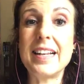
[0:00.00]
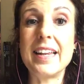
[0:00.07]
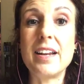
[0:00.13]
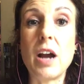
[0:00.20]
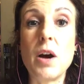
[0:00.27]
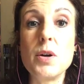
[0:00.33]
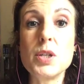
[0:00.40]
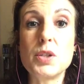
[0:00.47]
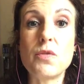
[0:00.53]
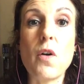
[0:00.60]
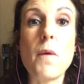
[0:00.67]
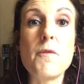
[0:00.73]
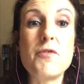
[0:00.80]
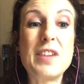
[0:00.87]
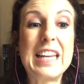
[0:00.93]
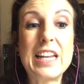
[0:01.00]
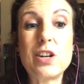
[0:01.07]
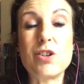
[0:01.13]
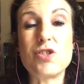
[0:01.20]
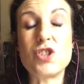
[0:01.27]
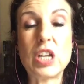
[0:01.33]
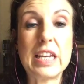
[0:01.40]
goes from feeling
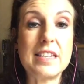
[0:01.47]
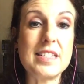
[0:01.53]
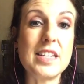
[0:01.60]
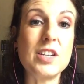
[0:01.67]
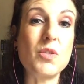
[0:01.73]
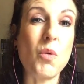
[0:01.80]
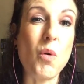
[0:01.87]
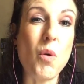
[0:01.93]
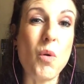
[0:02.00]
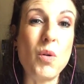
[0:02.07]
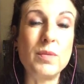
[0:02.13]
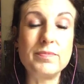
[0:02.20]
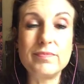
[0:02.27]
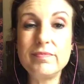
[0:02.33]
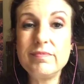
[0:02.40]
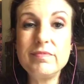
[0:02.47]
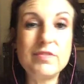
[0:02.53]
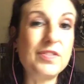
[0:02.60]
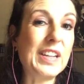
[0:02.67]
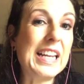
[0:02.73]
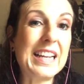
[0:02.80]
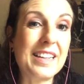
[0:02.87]
congested or
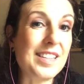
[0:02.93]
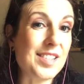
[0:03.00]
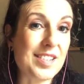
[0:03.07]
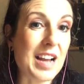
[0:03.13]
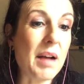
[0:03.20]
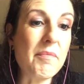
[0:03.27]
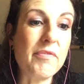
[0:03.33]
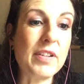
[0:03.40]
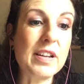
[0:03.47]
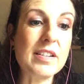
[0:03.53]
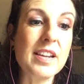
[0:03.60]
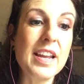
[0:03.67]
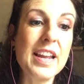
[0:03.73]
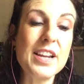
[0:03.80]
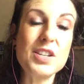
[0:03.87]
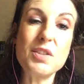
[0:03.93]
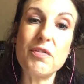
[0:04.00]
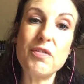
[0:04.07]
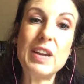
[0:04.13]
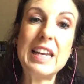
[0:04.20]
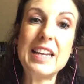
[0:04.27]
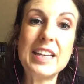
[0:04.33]
feeling discomfort to
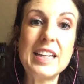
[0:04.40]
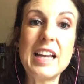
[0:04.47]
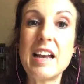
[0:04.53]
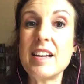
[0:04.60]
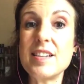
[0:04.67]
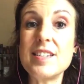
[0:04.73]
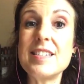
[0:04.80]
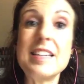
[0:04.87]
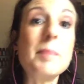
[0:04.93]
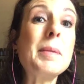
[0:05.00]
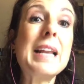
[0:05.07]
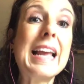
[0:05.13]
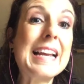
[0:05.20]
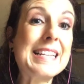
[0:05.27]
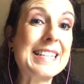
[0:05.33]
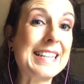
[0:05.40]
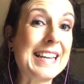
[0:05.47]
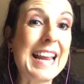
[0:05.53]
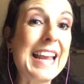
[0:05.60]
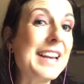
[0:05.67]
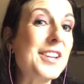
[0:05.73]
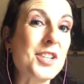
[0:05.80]
feeling stimulated and
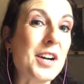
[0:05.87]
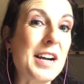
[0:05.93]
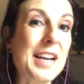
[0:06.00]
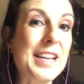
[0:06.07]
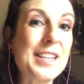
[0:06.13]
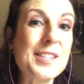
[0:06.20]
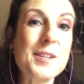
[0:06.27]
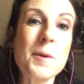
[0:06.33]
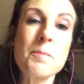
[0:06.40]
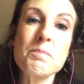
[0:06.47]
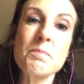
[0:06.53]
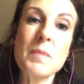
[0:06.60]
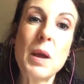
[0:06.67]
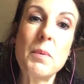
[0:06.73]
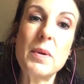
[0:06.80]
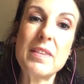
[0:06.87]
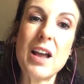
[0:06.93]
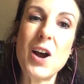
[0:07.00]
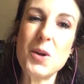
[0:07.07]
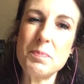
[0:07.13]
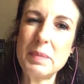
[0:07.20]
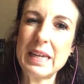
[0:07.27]
energized
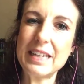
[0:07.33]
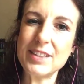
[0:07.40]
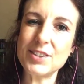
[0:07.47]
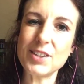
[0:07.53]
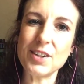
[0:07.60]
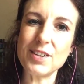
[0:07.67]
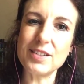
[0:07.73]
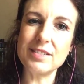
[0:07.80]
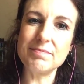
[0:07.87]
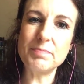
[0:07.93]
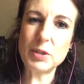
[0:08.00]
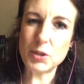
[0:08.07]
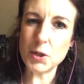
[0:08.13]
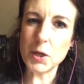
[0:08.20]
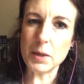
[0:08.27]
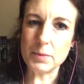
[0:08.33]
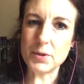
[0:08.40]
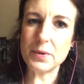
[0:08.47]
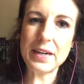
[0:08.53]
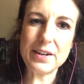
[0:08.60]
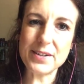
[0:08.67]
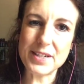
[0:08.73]
without being so perturbed or
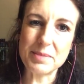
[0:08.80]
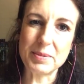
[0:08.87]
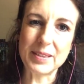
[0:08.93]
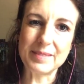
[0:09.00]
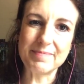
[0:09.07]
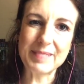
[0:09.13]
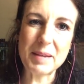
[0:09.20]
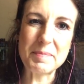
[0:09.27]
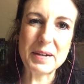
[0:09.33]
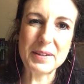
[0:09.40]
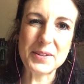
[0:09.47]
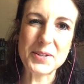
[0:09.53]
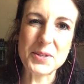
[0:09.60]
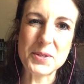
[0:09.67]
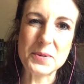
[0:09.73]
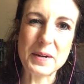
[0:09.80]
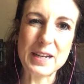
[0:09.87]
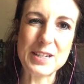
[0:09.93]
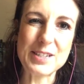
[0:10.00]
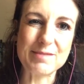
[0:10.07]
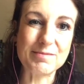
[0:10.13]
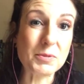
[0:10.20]
irritable about the
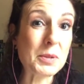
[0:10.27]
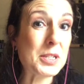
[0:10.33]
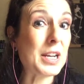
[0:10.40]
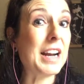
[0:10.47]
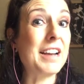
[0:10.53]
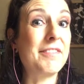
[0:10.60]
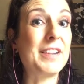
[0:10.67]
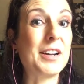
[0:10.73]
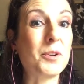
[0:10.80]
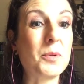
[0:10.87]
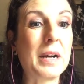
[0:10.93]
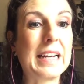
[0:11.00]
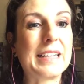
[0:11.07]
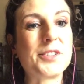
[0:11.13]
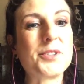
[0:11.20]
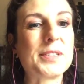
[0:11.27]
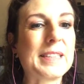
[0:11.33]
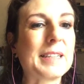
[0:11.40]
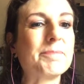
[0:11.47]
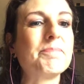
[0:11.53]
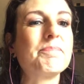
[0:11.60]
situation, which I found quite interesting.